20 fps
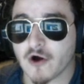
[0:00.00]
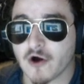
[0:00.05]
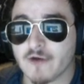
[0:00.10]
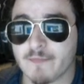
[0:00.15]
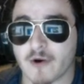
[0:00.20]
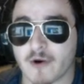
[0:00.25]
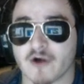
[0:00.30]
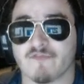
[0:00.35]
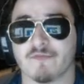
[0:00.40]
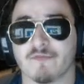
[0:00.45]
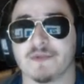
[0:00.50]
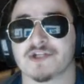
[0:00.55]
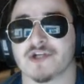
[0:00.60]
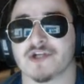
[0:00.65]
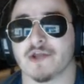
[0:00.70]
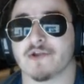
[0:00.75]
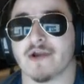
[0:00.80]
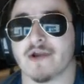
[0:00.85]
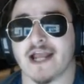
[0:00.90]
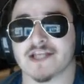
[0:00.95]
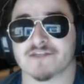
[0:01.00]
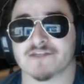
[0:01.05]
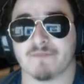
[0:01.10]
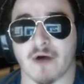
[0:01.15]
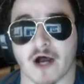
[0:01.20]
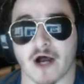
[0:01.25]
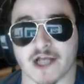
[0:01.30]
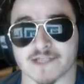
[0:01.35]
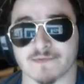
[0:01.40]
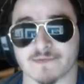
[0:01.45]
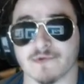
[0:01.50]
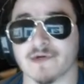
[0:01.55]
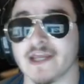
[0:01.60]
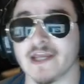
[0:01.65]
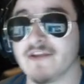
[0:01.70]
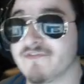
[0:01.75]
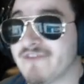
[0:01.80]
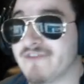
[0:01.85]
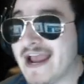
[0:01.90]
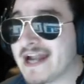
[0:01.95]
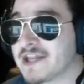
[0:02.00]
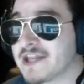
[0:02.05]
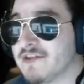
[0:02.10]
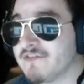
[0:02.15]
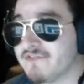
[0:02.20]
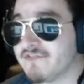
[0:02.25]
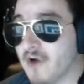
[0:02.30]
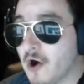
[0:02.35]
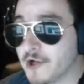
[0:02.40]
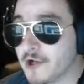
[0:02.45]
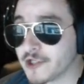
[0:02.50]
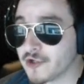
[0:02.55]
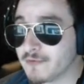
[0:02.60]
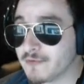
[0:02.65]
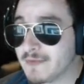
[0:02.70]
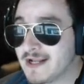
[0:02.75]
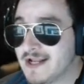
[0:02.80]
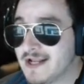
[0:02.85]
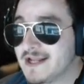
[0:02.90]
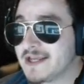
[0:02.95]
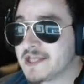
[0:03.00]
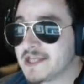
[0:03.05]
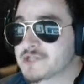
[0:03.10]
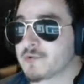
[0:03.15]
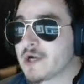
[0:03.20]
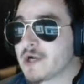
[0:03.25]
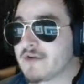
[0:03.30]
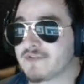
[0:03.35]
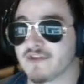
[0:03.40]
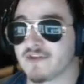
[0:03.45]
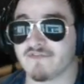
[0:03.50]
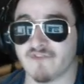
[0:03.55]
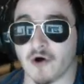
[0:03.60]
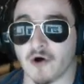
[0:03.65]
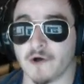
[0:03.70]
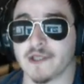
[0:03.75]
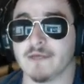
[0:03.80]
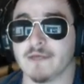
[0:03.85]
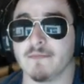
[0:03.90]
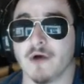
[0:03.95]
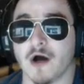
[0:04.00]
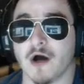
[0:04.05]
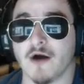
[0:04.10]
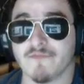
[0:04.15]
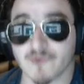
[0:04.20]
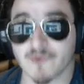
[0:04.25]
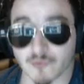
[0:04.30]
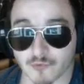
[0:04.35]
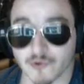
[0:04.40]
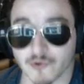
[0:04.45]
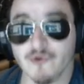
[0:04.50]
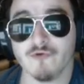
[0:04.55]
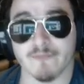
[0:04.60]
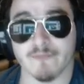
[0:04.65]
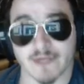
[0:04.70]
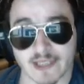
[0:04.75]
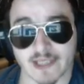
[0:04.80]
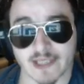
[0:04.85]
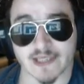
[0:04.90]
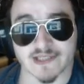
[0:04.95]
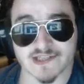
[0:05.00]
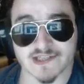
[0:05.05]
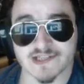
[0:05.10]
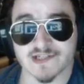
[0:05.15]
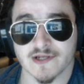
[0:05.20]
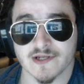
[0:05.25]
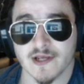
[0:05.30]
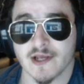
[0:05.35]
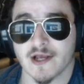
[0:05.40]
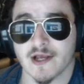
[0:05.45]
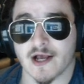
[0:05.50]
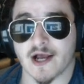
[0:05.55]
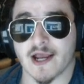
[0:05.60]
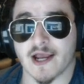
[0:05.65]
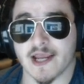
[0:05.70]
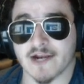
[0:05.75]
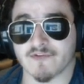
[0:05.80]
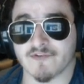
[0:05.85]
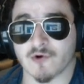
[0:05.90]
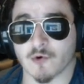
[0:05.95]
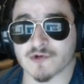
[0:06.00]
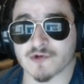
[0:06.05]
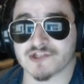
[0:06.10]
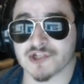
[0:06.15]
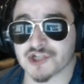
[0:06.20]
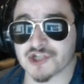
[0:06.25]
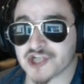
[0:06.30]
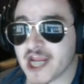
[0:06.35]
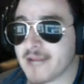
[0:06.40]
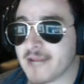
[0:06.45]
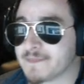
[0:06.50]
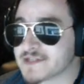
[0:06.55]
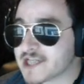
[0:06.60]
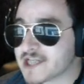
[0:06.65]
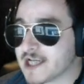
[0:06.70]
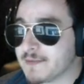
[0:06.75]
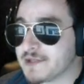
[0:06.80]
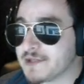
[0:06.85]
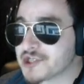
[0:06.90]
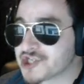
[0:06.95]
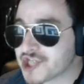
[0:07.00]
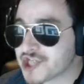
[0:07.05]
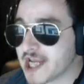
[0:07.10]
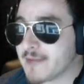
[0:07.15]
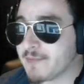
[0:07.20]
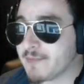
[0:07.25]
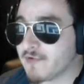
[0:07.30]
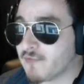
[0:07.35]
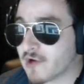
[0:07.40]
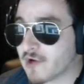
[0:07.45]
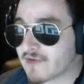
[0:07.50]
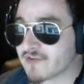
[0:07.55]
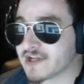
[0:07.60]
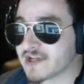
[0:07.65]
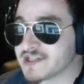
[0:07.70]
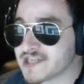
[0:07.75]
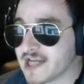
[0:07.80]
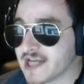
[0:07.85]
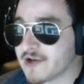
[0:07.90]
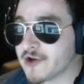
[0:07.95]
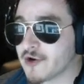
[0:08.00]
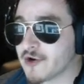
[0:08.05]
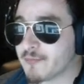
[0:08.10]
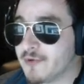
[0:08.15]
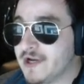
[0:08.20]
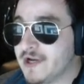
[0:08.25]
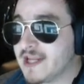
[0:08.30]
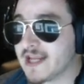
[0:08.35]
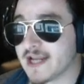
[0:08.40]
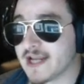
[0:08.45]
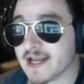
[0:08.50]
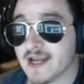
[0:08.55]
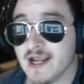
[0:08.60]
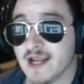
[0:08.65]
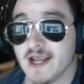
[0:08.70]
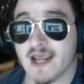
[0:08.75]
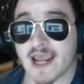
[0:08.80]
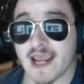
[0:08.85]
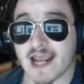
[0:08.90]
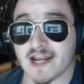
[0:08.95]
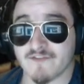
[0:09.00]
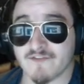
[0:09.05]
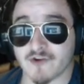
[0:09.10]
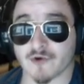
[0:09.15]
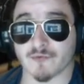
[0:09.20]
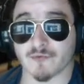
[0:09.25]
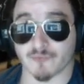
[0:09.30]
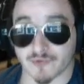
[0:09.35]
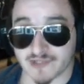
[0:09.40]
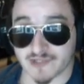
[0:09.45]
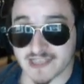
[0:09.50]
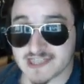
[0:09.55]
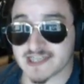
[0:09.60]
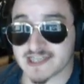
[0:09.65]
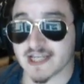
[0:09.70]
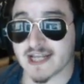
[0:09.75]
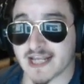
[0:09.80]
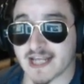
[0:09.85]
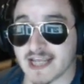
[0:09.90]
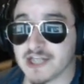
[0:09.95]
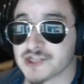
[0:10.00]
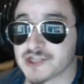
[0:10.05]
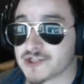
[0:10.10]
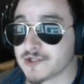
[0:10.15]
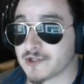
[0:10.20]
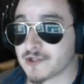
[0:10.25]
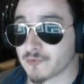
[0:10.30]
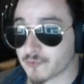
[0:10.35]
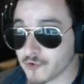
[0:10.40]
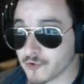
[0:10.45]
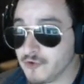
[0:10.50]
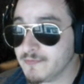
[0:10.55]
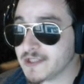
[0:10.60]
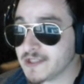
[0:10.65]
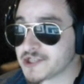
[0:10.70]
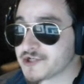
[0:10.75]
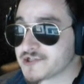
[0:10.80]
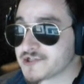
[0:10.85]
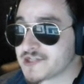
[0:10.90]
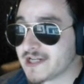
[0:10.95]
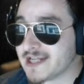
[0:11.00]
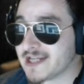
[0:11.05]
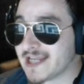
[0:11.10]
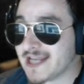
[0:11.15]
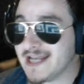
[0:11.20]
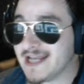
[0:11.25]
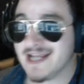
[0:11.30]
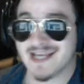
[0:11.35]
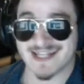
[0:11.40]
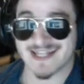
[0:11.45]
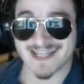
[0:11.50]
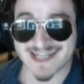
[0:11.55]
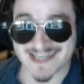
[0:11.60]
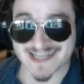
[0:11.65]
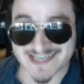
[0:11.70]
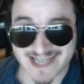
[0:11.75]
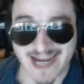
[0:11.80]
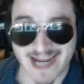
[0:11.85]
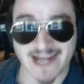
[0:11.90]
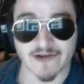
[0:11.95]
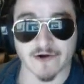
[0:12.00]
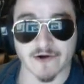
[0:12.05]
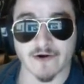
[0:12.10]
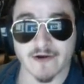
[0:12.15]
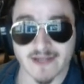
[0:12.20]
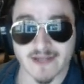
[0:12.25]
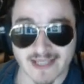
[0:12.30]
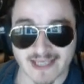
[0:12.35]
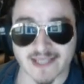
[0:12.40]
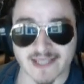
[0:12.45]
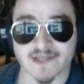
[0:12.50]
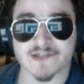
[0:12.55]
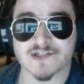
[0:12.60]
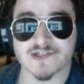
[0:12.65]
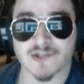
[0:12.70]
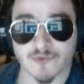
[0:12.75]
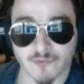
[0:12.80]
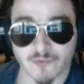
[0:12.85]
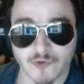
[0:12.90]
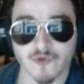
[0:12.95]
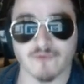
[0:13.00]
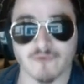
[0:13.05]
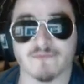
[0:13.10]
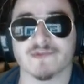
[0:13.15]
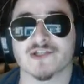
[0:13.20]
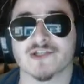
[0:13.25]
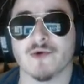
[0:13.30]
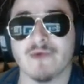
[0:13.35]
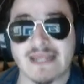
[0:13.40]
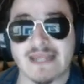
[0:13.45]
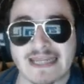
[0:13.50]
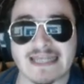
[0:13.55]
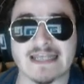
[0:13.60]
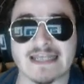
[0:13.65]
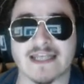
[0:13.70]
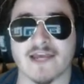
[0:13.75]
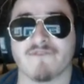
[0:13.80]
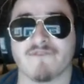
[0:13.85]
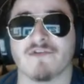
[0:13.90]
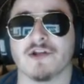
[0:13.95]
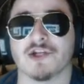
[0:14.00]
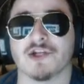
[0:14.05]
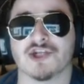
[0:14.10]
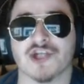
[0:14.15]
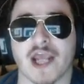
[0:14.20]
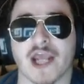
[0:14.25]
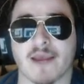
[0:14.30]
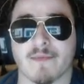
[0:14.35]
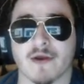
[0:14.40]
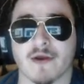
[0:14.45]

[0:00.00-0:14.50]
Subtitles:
apart from each other as possible. In fact, the volume is whatever the volume of the room is. And of course, the shape is going to be the shape of whatever container you're putting it in. And if you're releasing it into the room that you're sitting in, the container is the room. So indefinite shape.